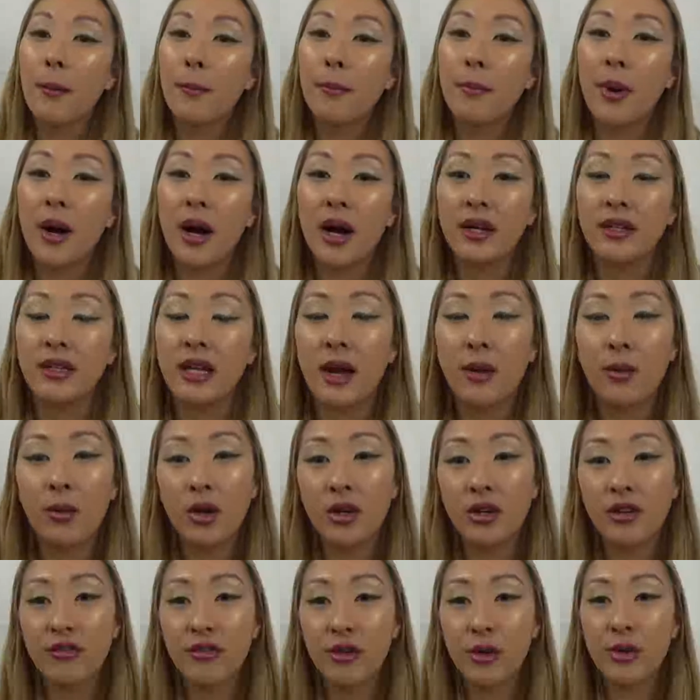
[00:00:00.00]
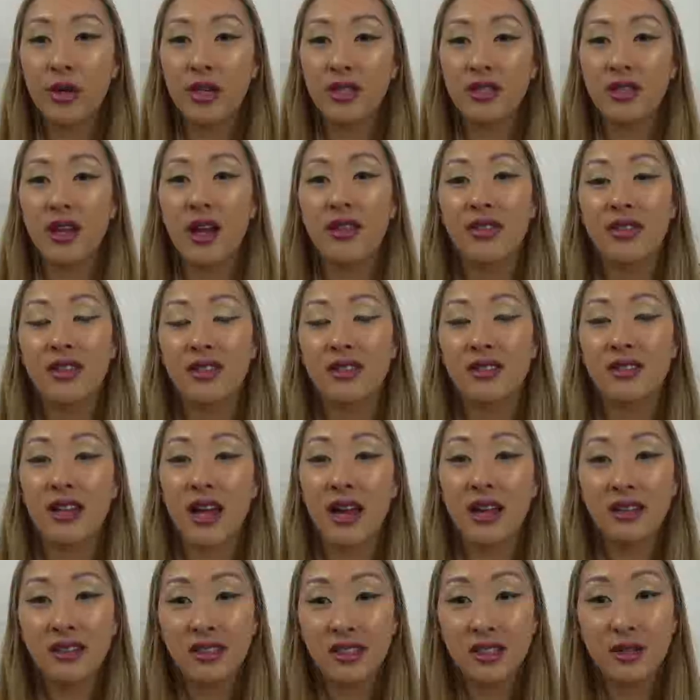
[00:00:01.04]
But I want to focus on this
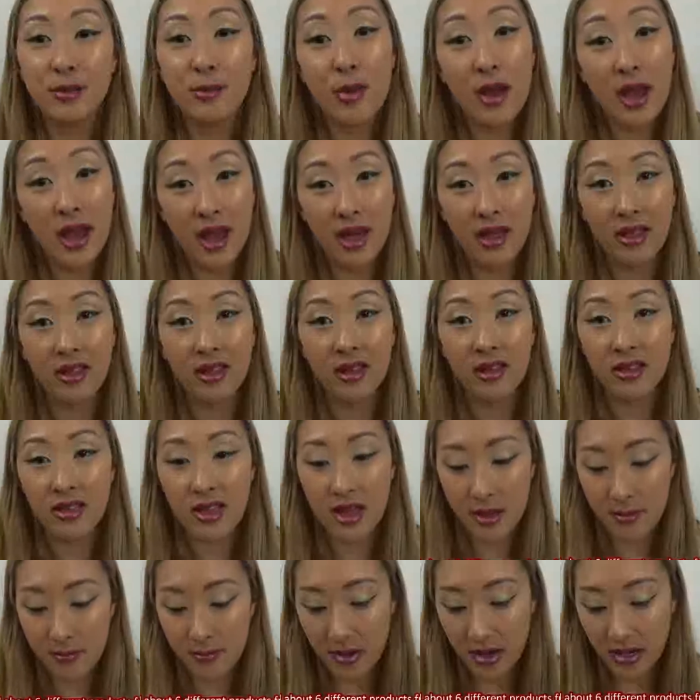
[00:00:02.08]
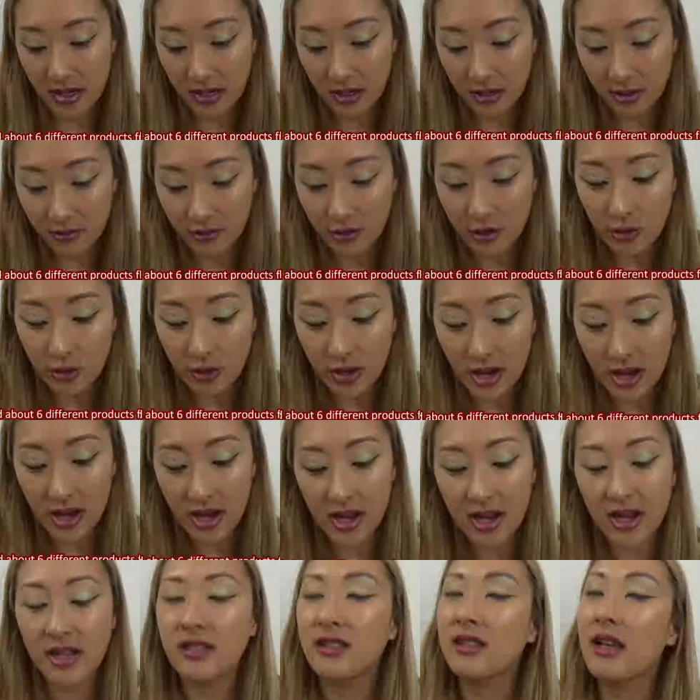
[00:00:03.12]
next palette that many of you
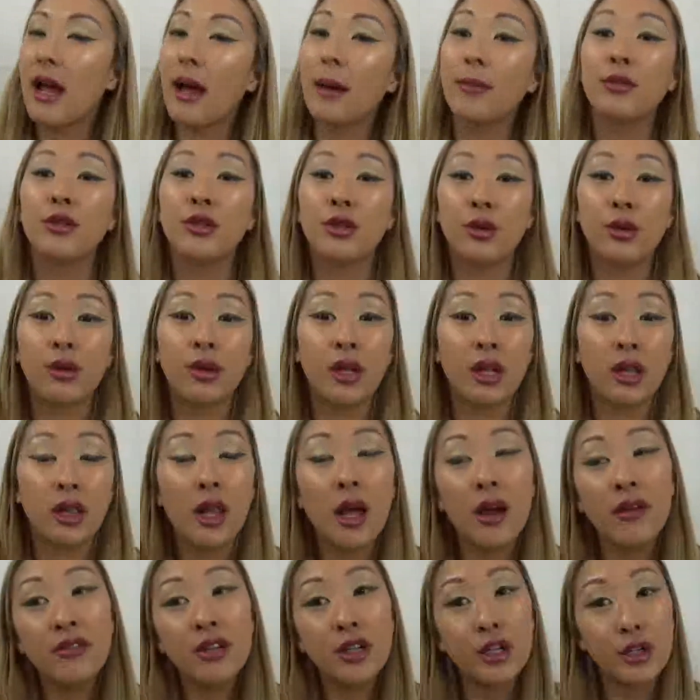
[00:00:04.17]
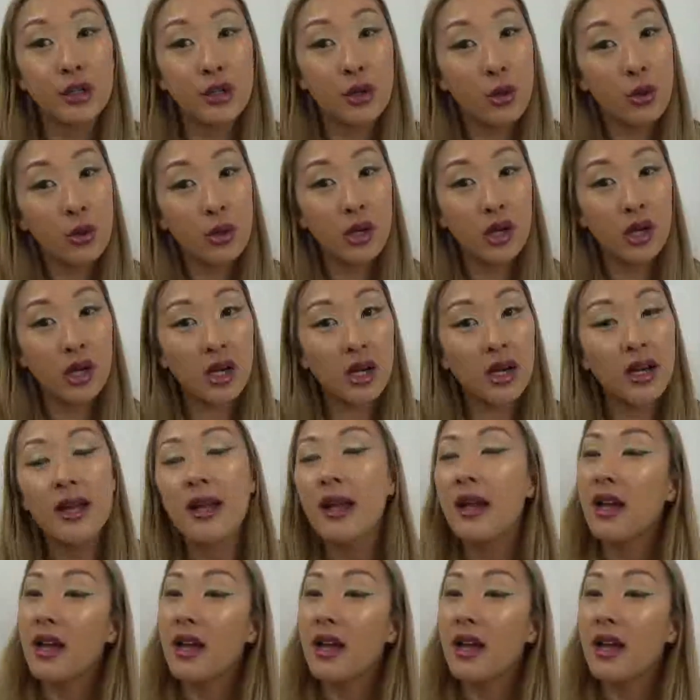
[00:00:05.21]
guys absolutely love and adore.